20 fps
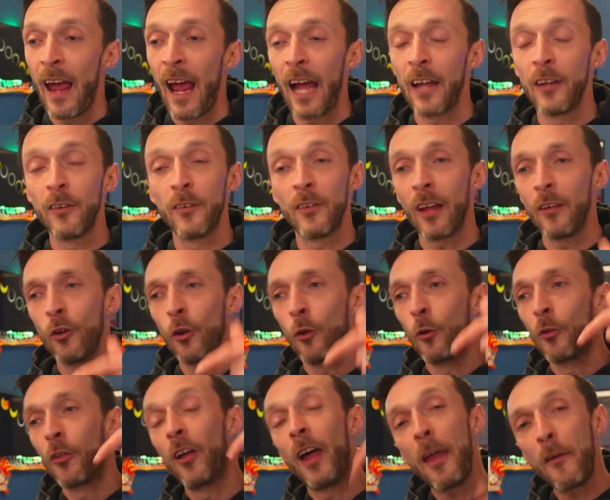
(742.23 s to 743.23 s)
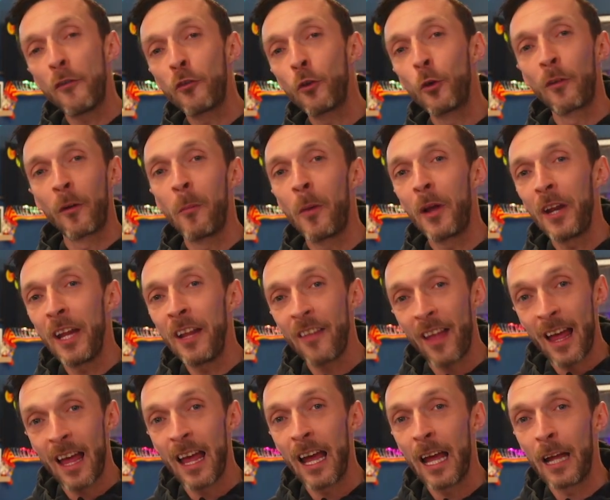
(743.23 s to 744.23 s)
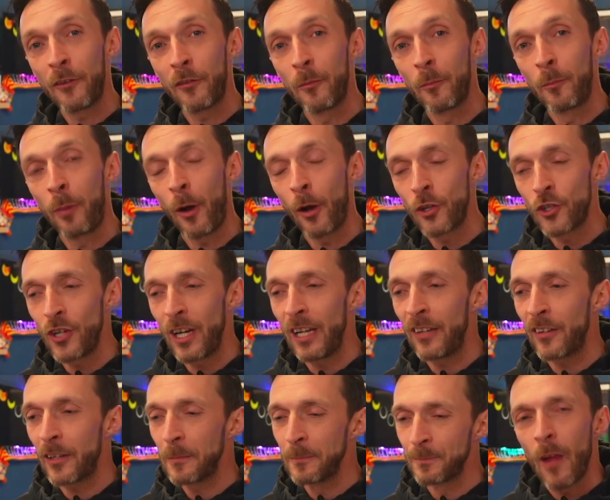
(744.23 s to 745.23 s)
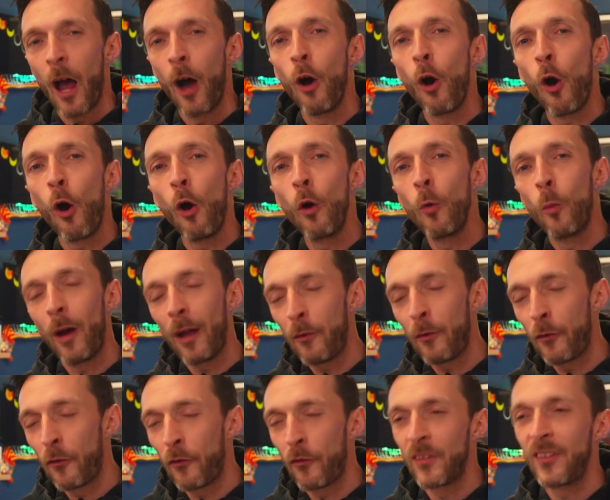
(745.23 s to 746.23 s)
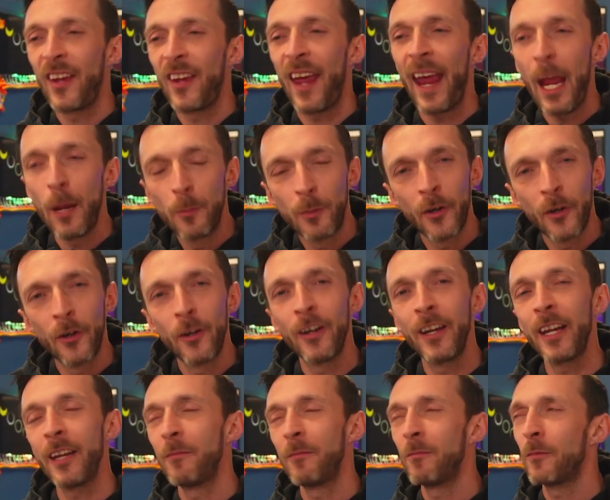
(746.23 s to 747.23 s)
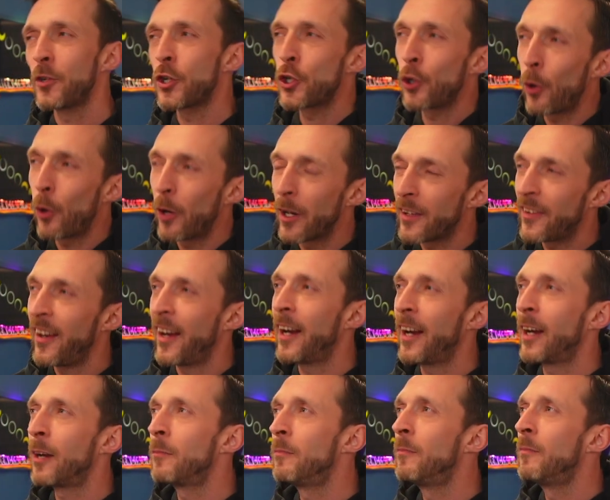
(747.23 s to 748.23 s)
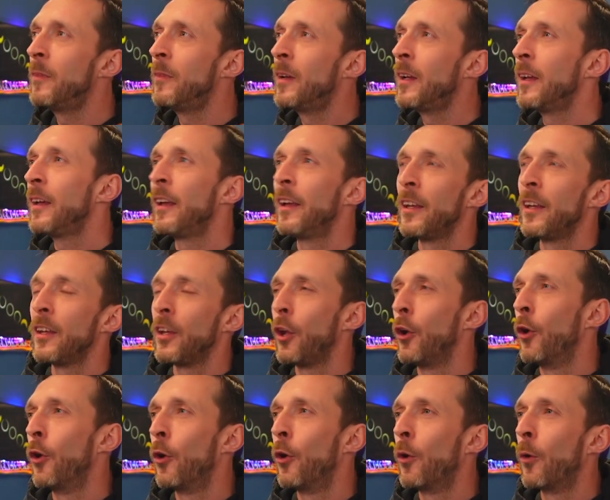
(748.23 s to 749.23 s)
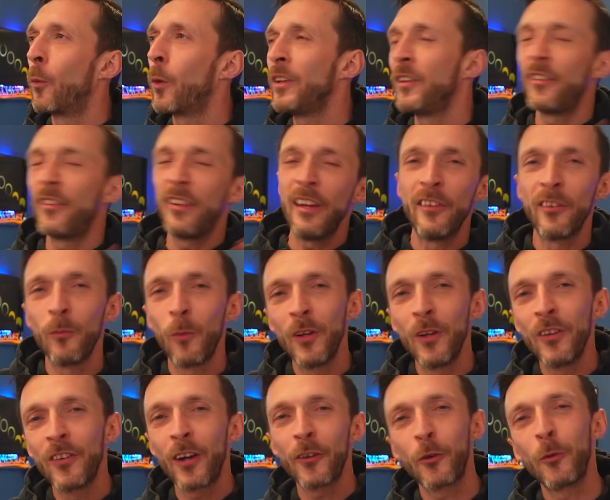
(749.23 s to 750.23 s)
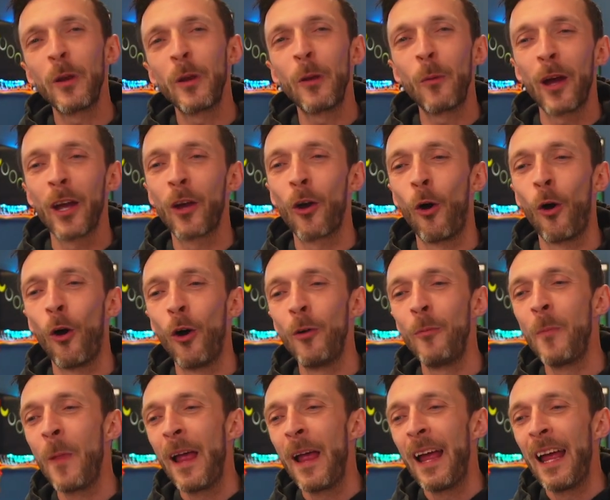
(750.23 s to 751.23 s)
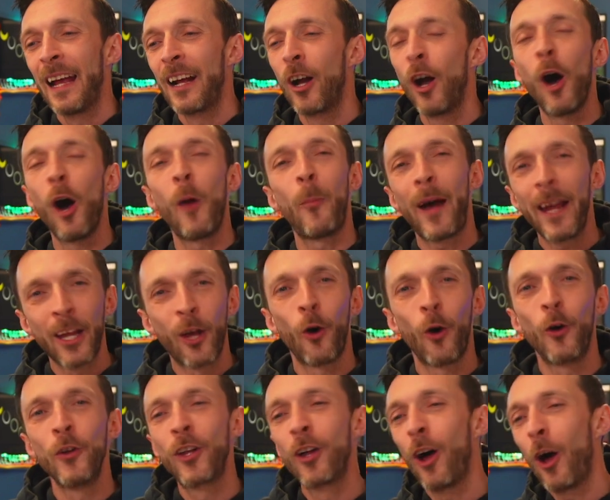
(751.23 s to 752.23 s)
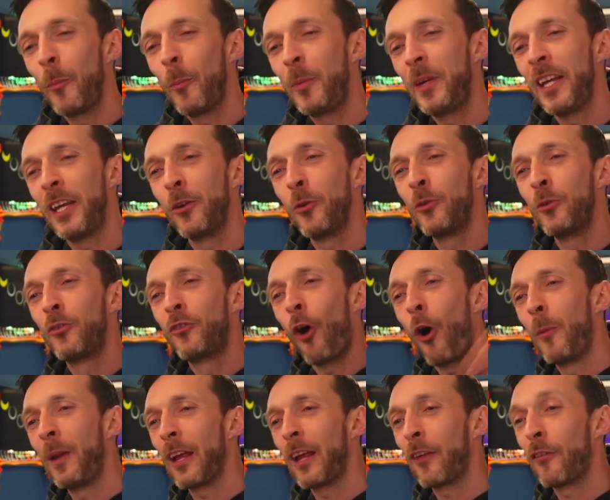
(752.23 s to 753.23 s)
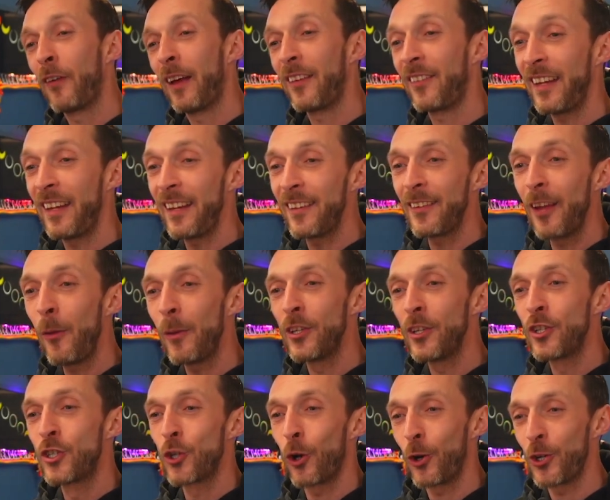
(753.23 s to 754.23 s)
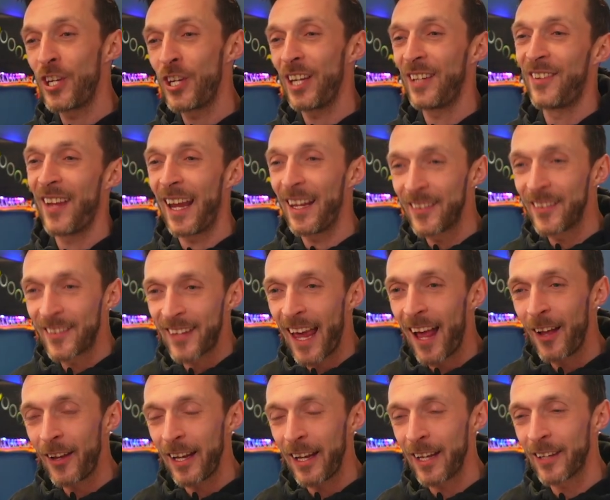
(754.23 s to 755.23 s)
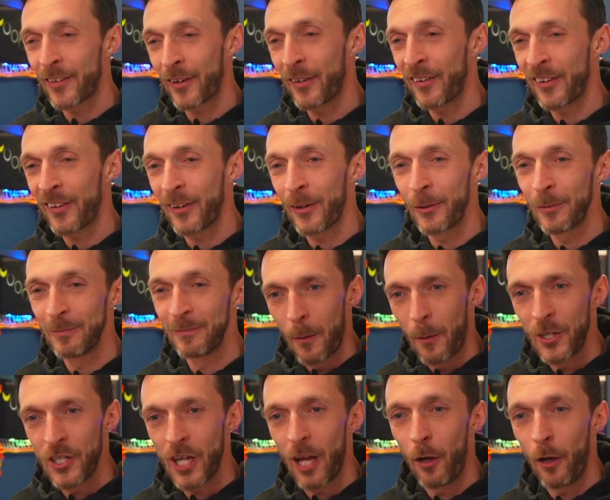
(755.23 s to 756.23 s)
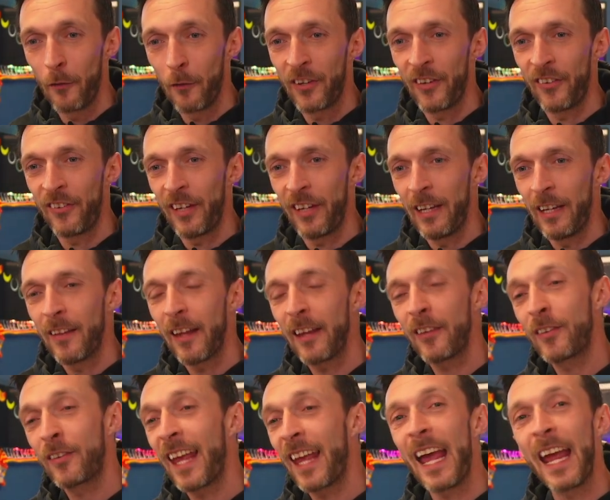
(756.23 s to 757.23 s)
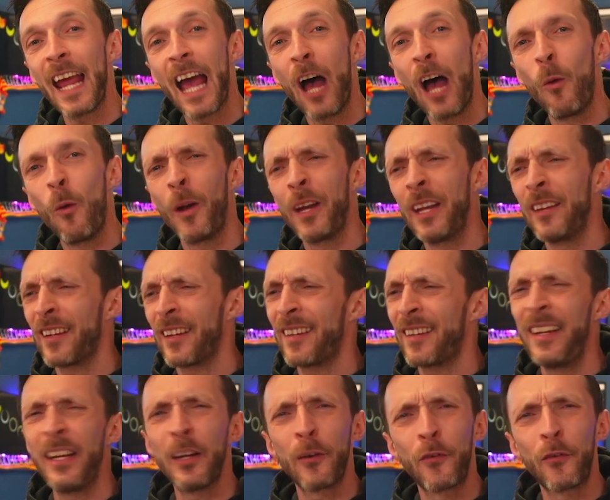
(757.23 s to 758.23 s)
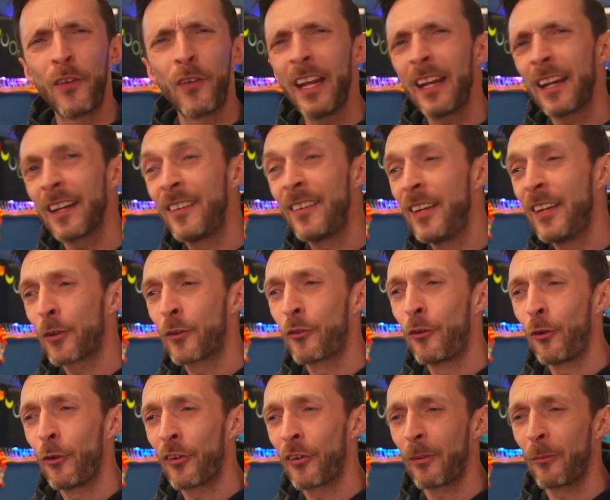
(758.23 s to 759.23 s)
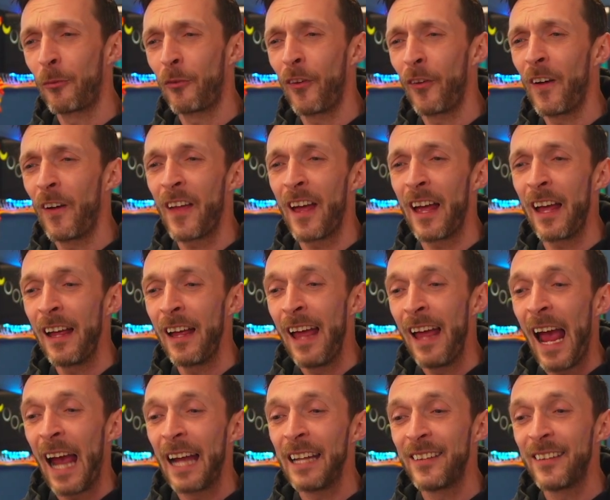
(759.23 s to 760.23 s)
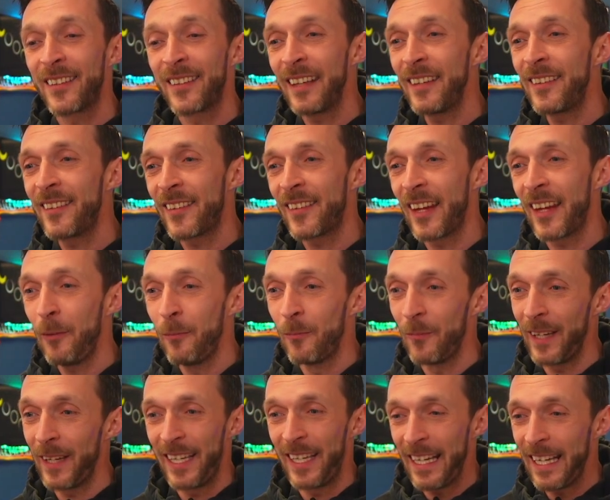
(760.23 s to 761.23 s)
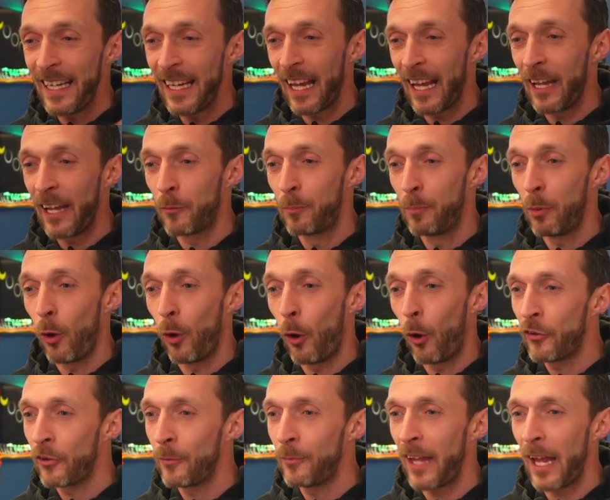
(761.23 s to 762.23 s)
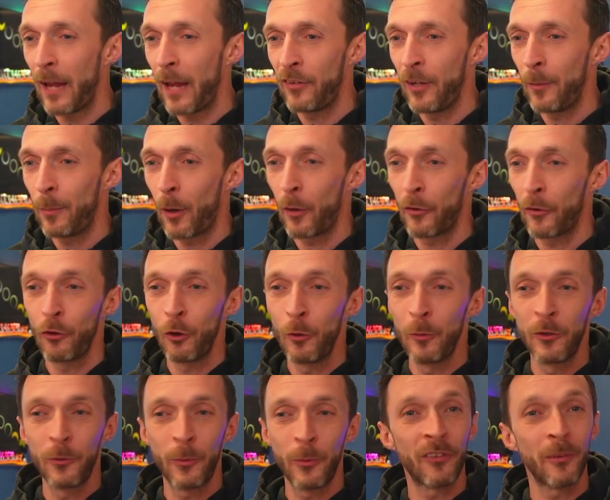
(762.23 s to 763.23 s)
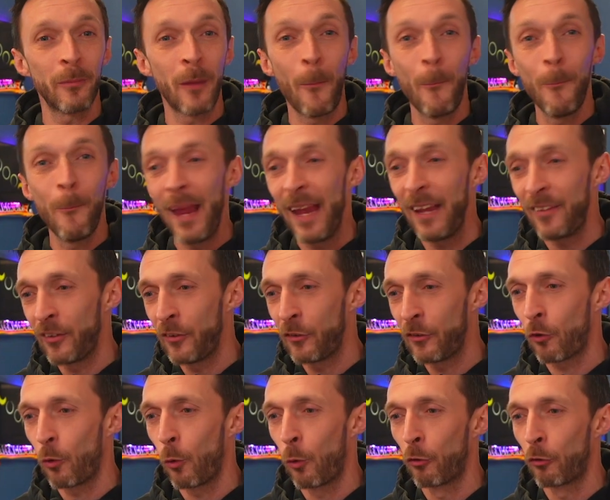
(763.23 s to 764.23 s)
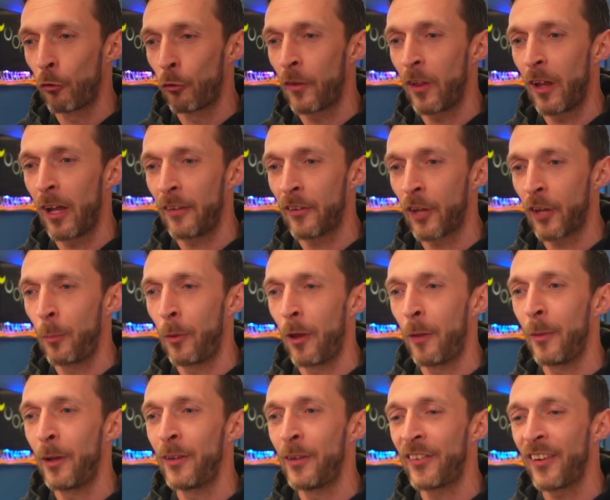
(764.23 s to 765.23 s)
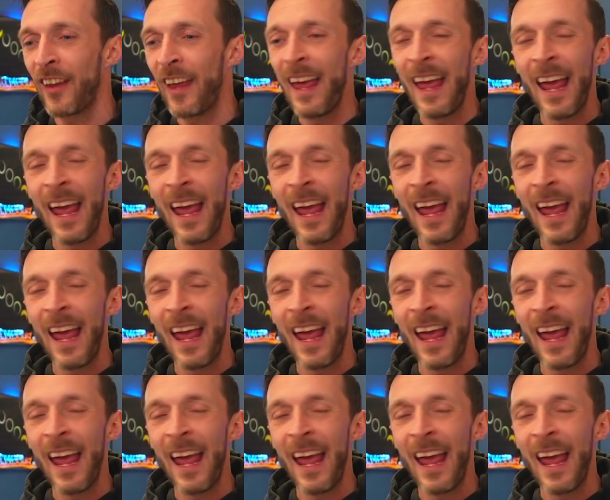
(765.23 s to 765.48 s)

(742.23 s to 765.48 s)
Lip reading: And, the leftover money that I had from Pug Trader, along with temporary, short-term, one season wonder, I don't know what you want to call him, club icon, club hero, Dominic Fletcher. He's now in Josh A10's gallery, it turns out, which I love to see. This guy I won as a tier 3 or a tier 2 or something like that. And since time, he has blossomed at FC Barcelona with some amazing scores over the last couple of months.